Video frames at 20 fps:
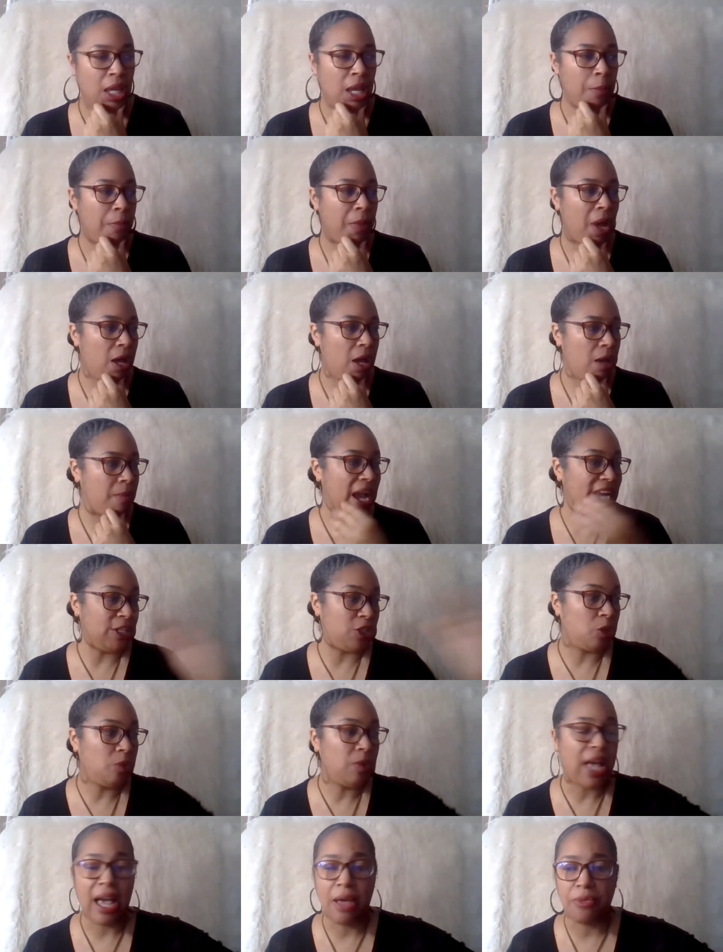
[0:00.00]
I do
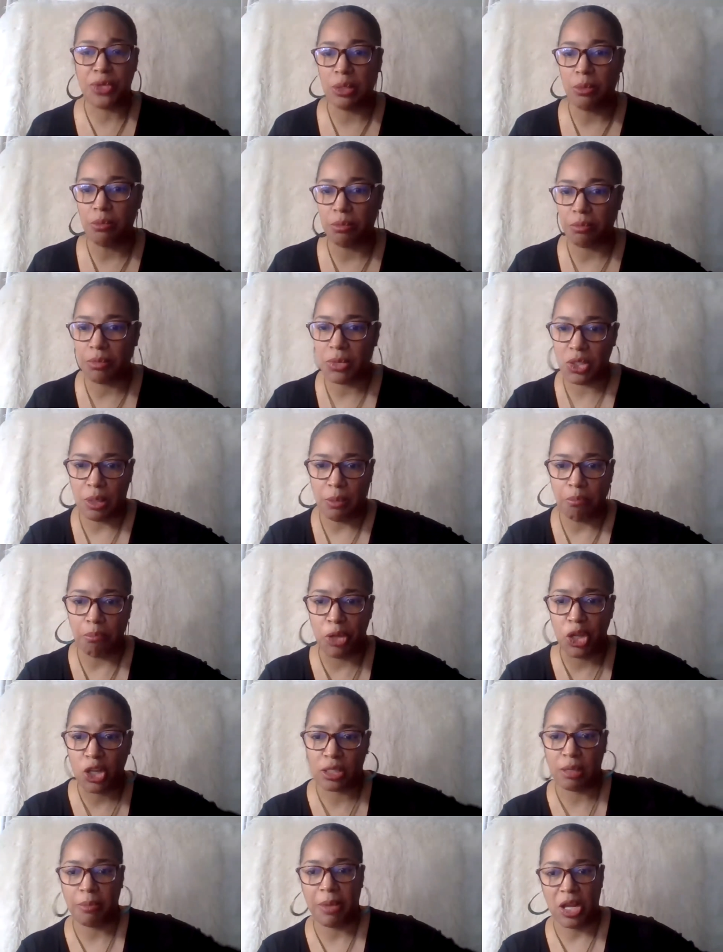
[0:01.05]
have some
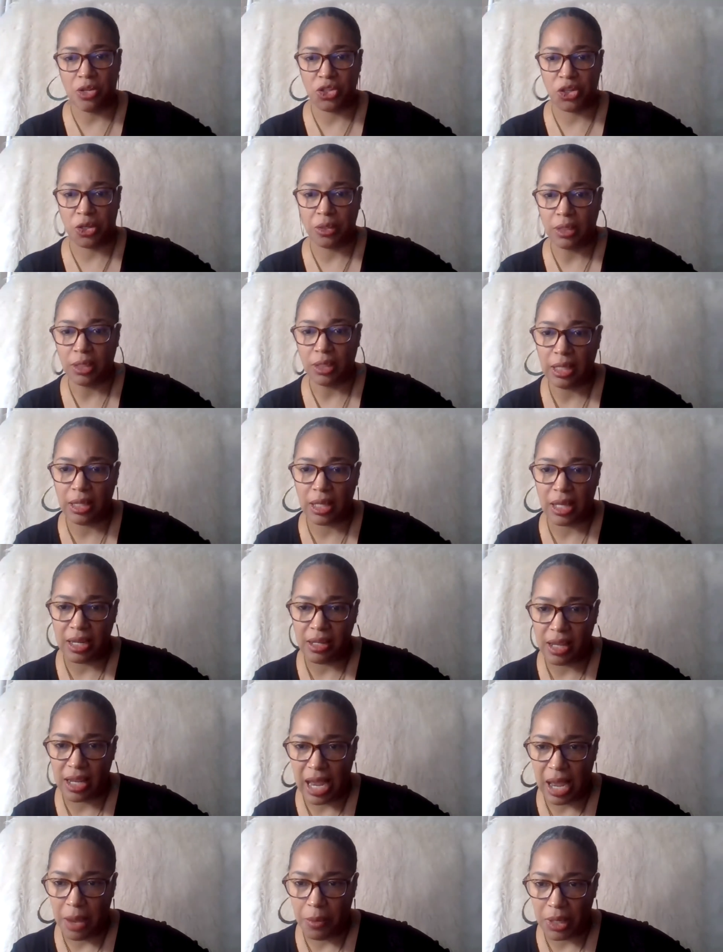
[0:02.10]
books about journaling
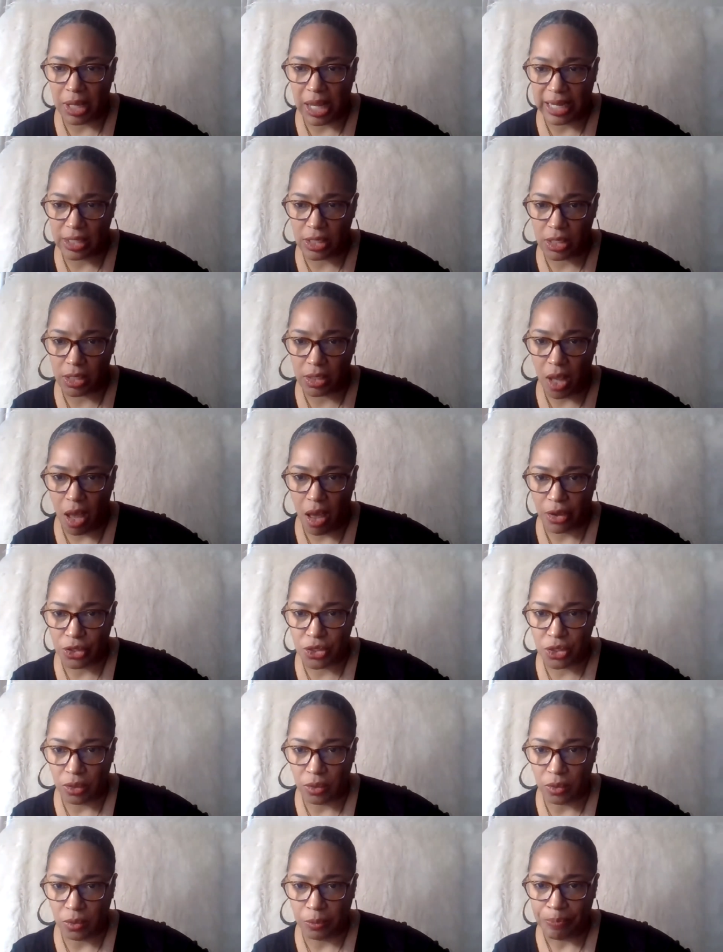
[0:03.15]
that I would like to talk
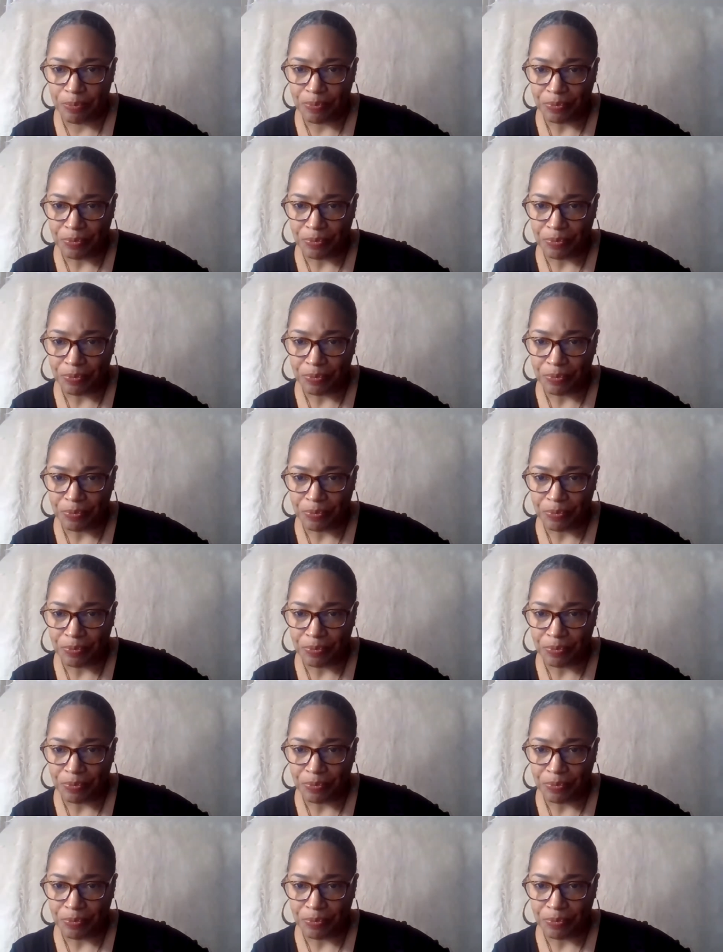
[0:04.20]
to.